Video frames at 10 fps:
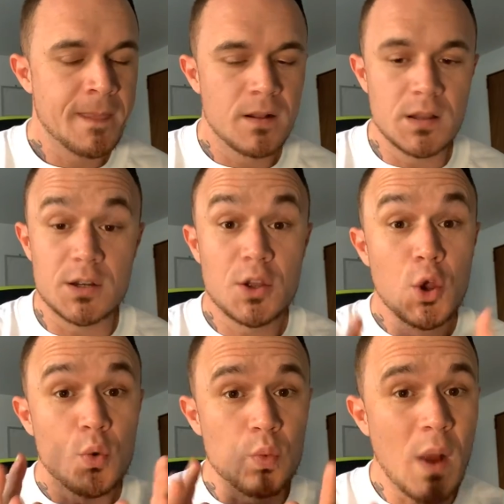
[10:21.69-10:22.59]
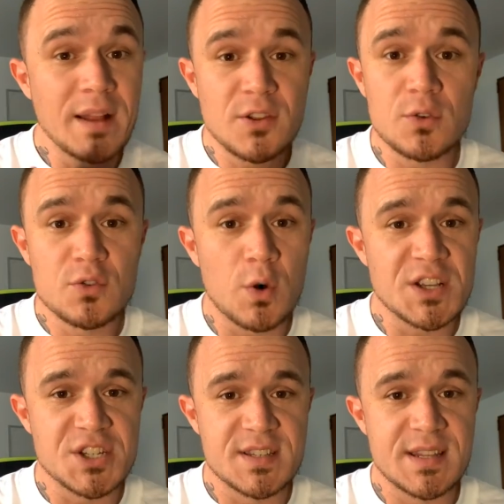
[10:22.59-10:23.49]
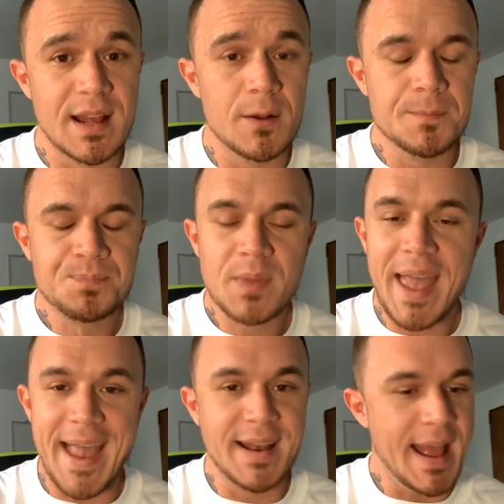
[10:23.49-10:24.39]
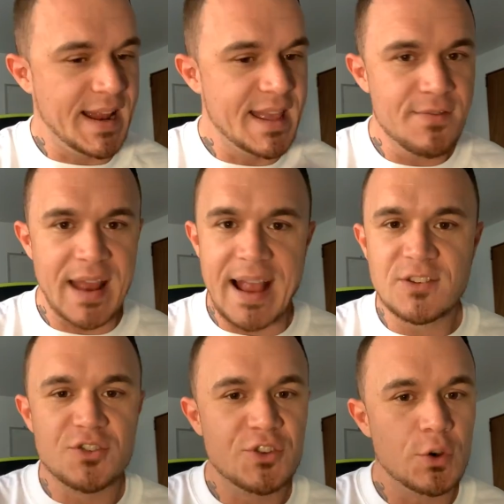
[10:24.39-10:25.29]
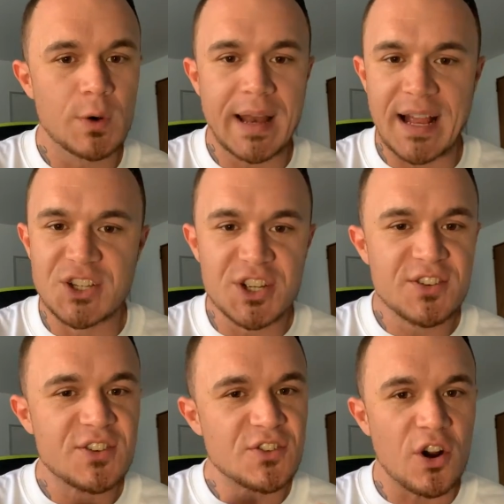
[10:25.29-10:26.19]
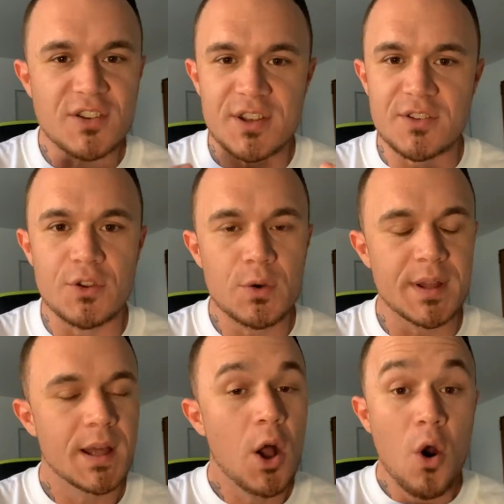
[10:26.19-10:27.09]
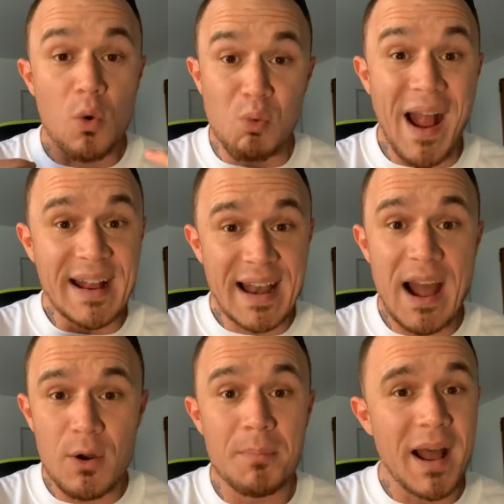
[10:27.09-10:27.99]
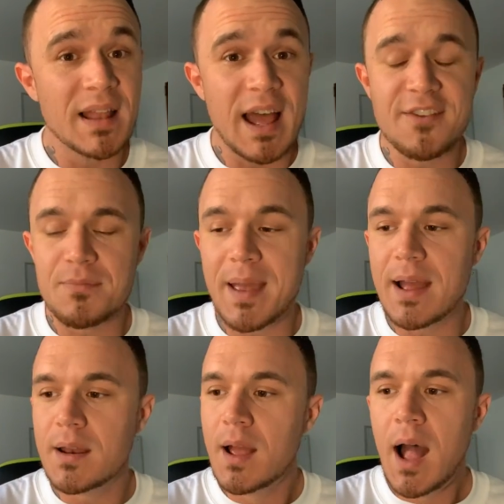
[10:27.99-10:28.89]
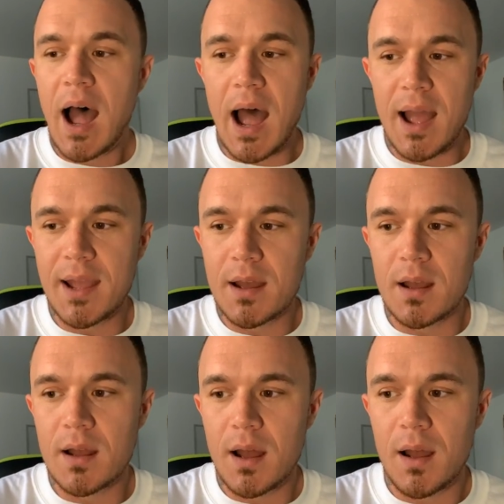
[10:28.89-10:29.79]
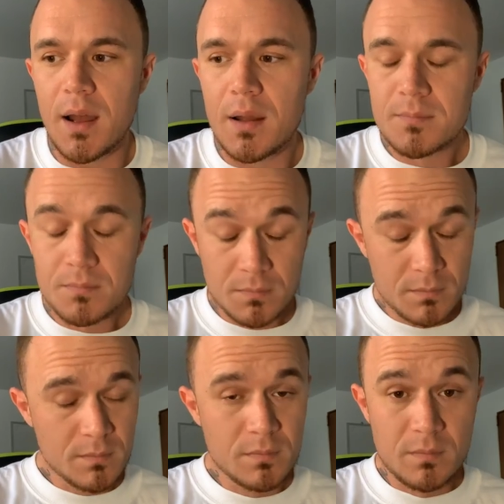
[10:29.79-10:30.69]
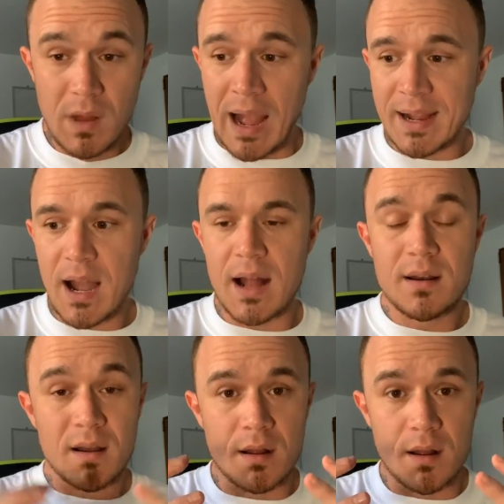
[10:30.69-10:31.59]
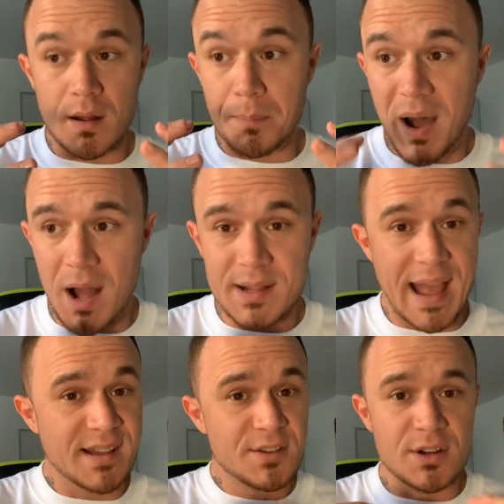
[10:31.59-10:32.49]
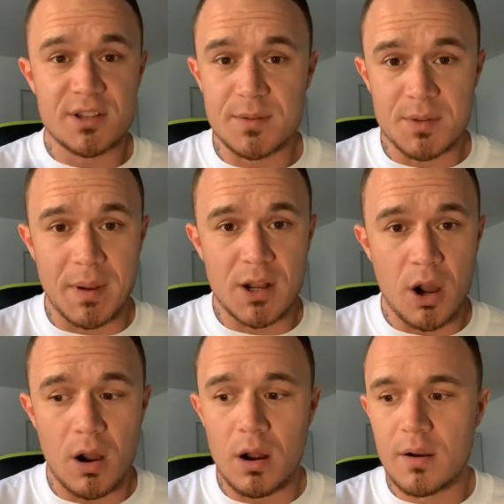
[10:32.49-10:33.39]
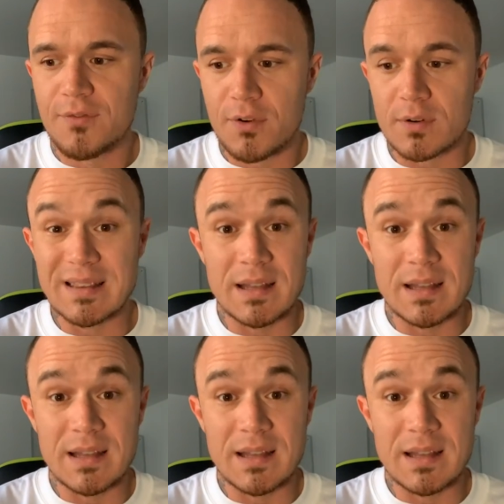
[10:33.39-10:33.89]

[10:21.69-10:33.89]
Look, write those questions down and give an answer to it and just start to do it. Right now in my life, man, I got a podcast hooked up to my car for